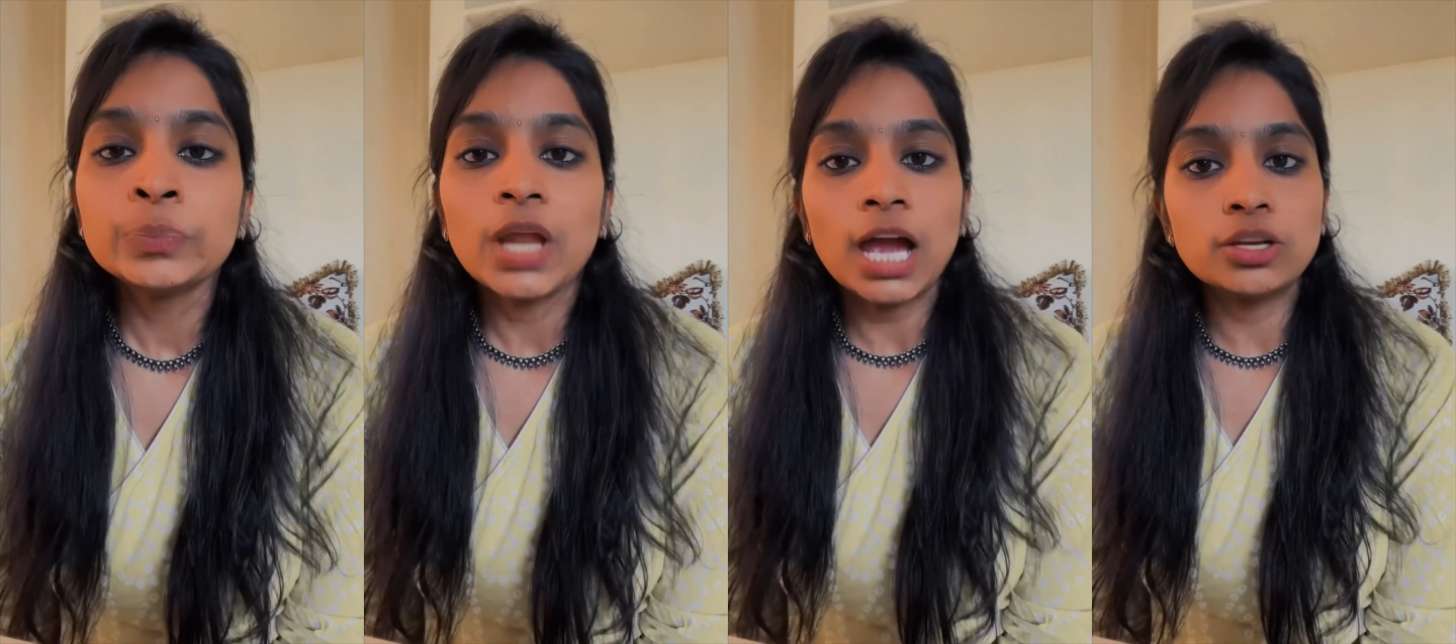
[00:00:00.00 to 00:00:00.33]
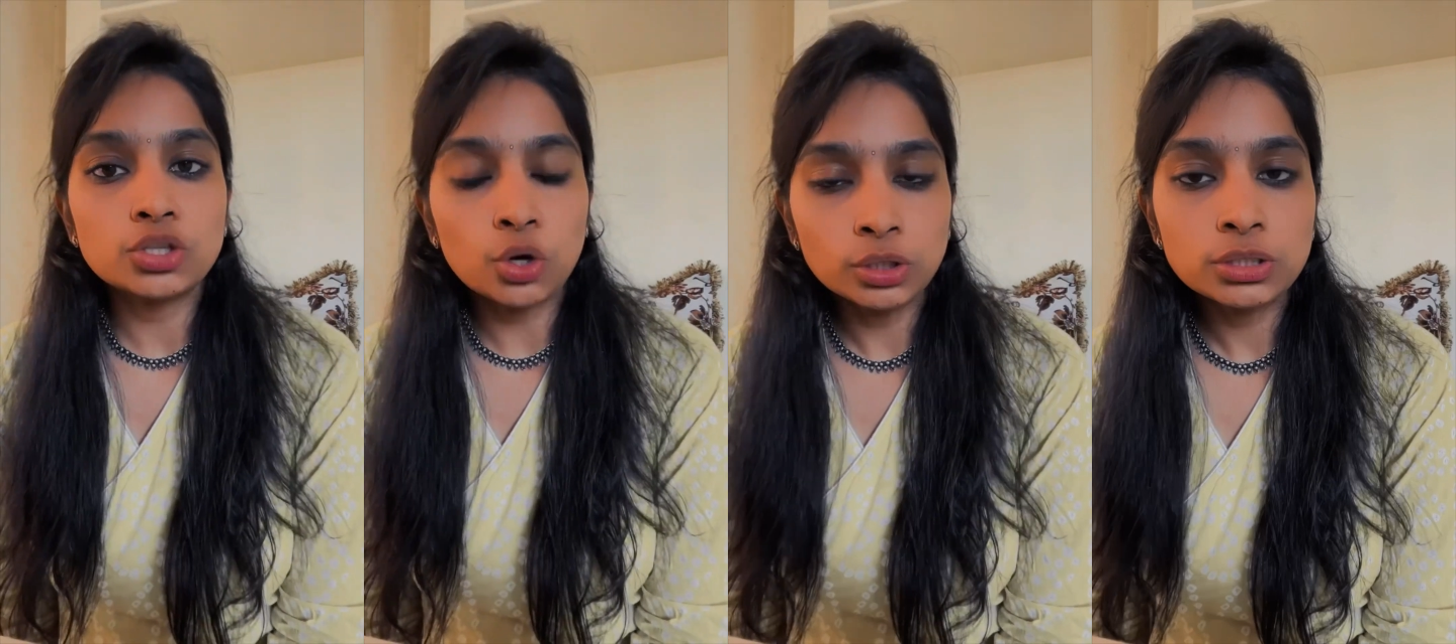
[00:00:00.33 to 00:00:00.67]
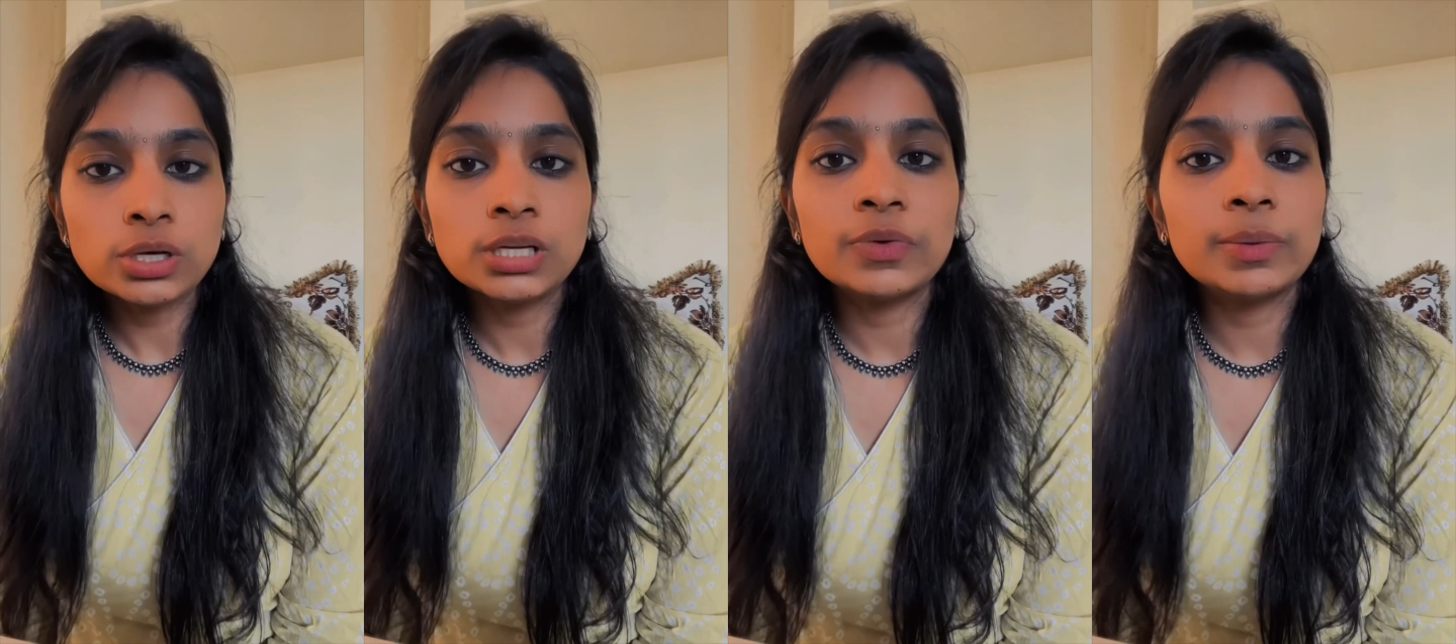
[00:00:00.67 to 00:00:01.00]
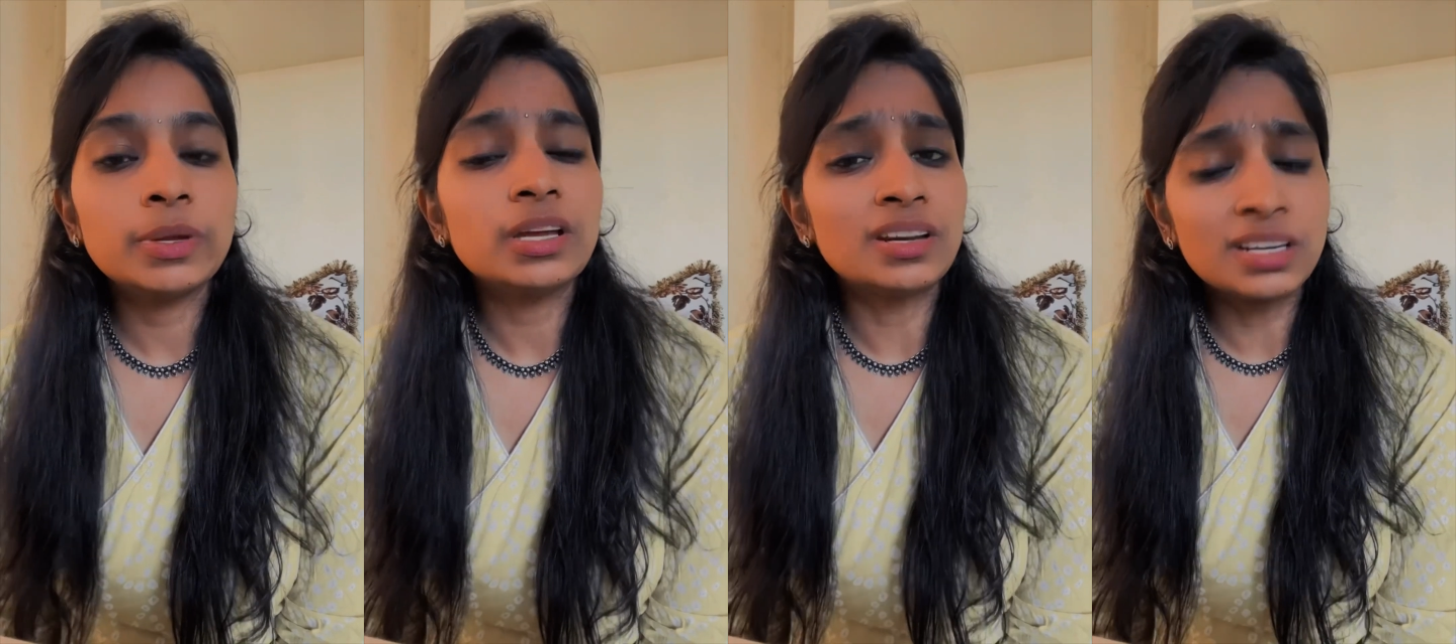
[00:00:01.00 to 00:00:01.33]
and also it will
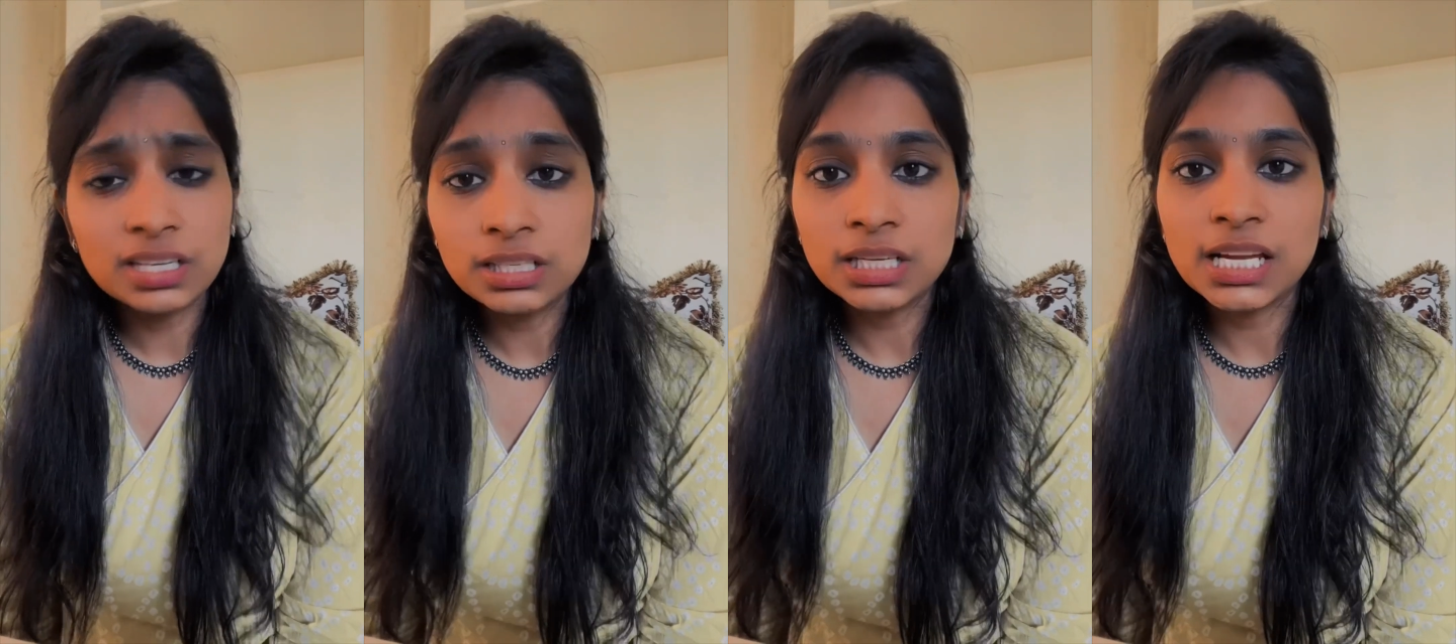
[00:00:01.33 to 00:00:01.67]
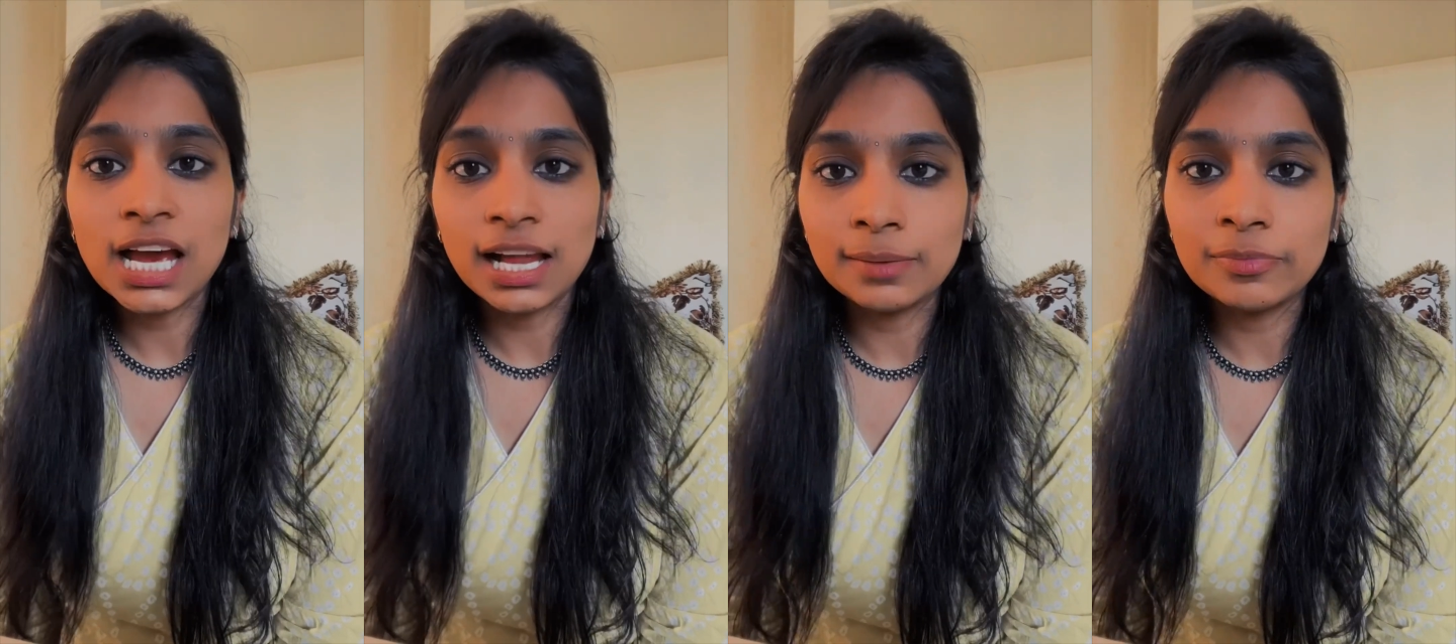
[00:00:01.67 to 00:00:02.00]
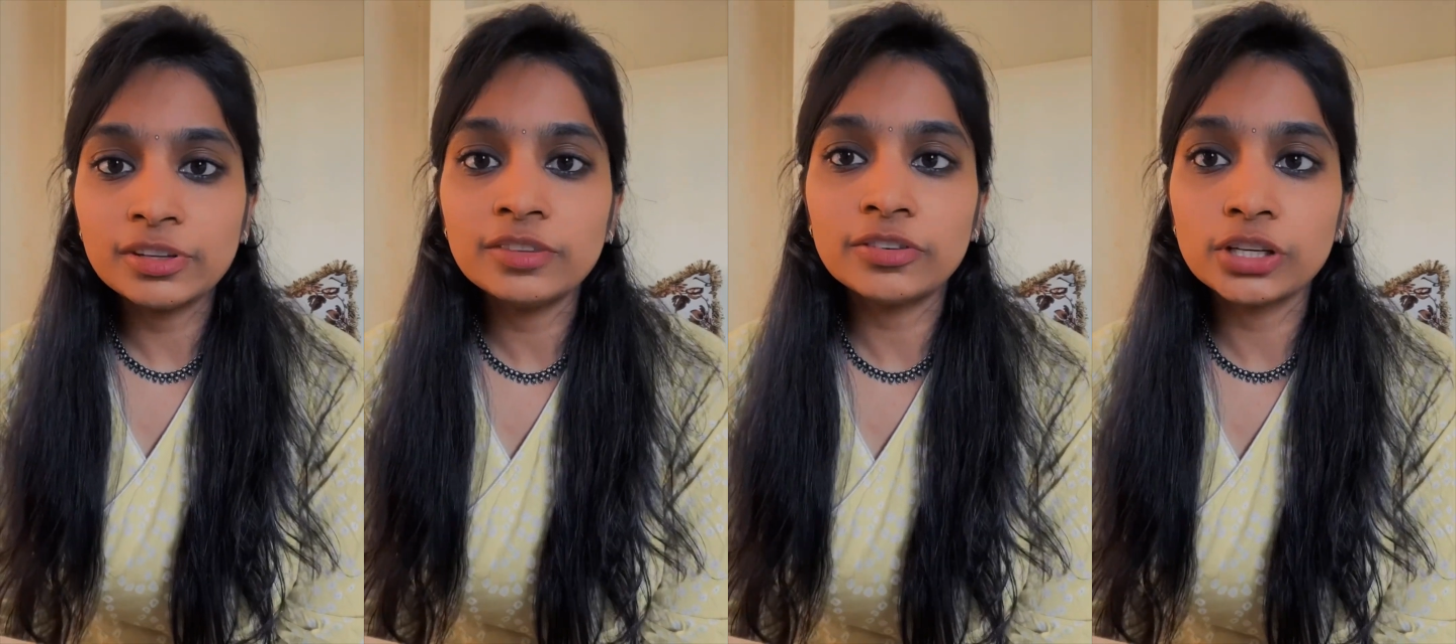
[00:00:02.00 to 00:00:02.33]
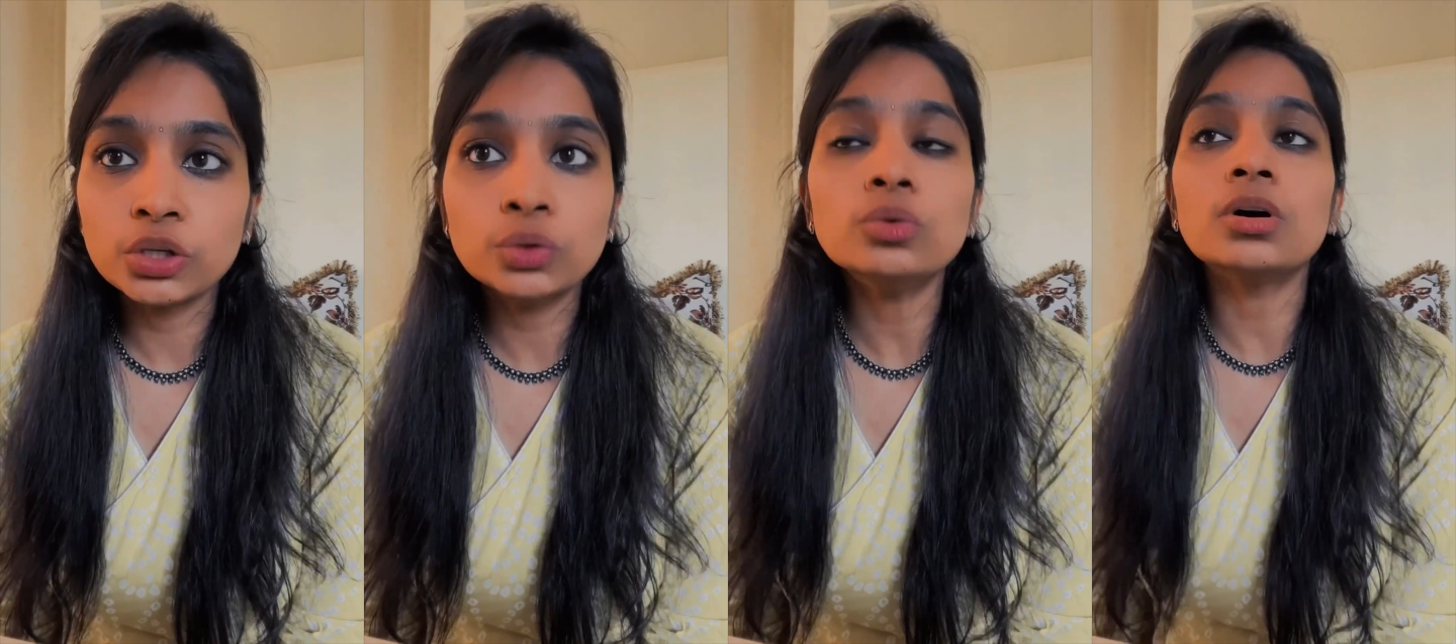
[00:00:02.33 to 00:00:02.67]
be really helpful for
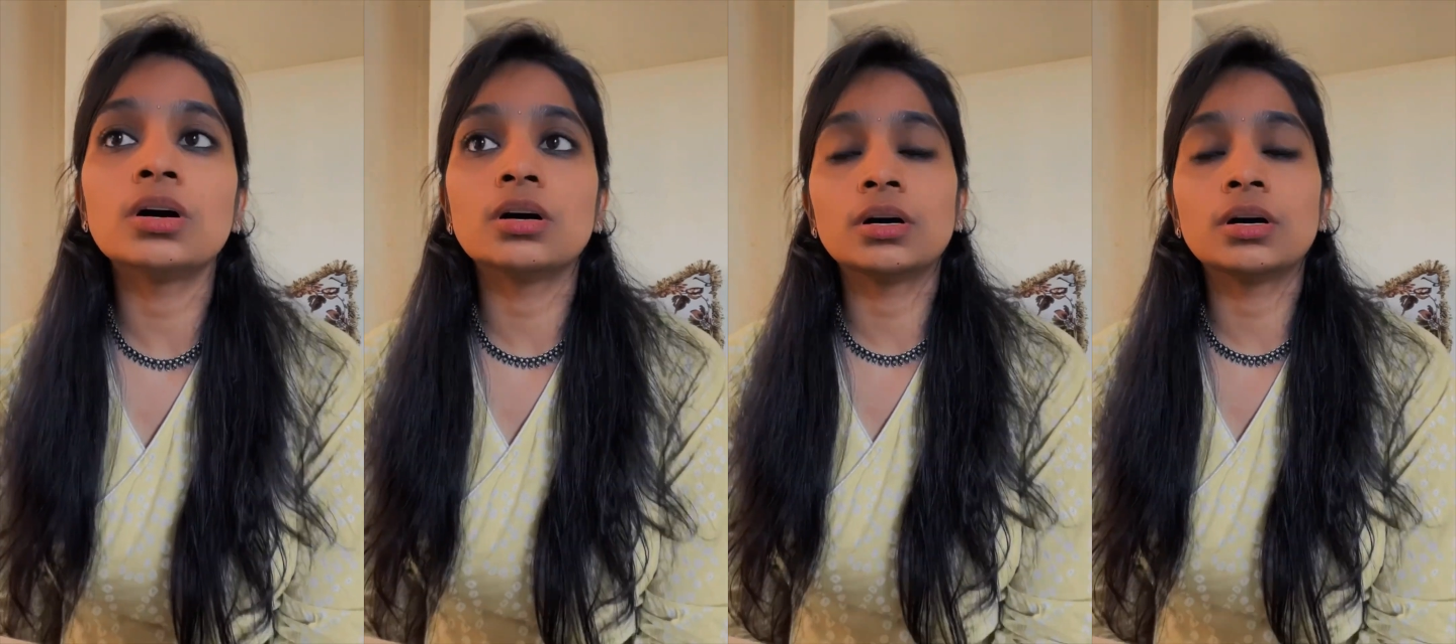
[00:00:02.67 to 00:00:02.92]
you